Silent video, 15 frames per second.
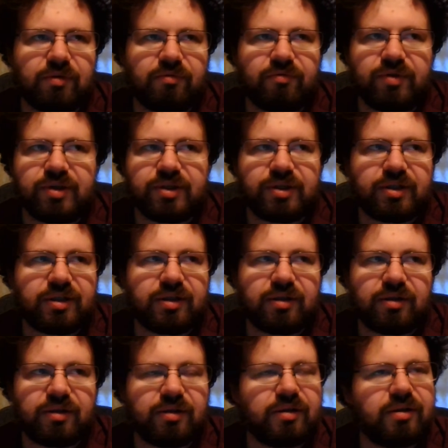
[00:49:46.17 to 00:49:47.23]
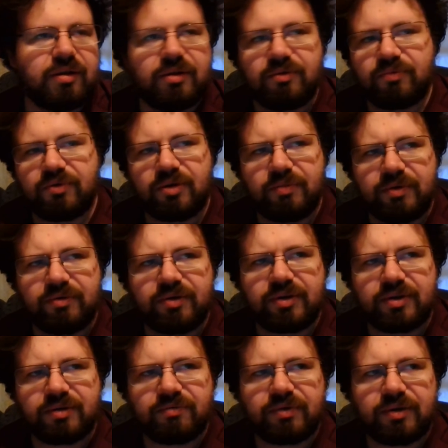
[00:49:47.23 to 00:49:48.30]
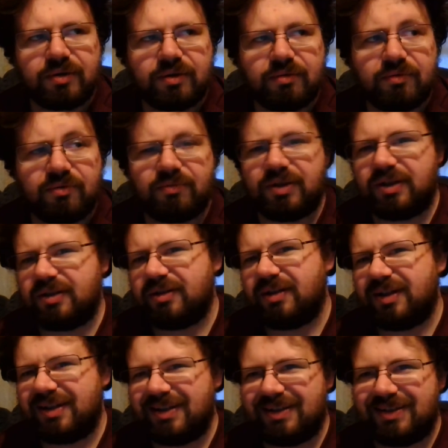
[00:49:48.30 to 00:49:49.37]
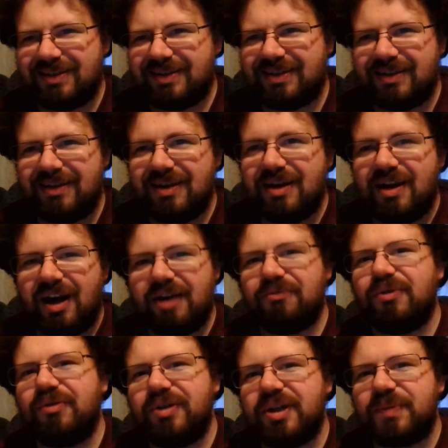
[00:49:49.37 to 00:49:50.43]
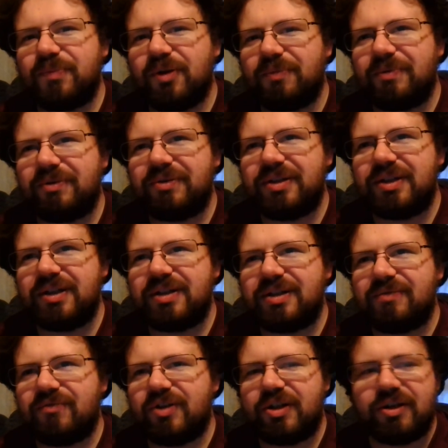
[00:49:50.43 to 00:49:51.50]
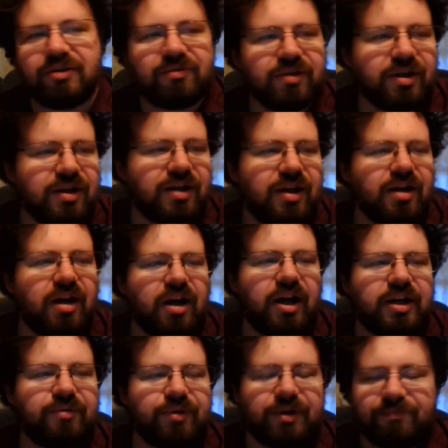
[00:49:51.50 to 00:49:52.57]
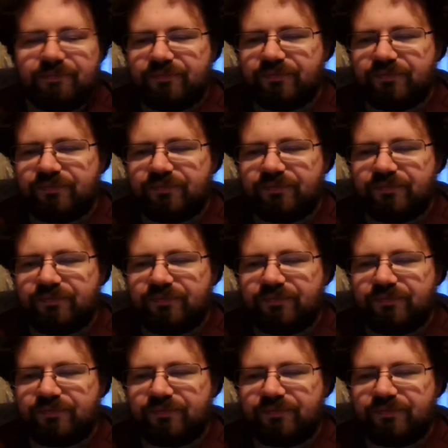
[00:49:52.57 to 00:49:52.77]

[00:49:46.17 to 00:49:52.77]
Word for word: at least, eh, it'll probably be next week. Oh my God. I ruined this perfectly decent video. Anyway,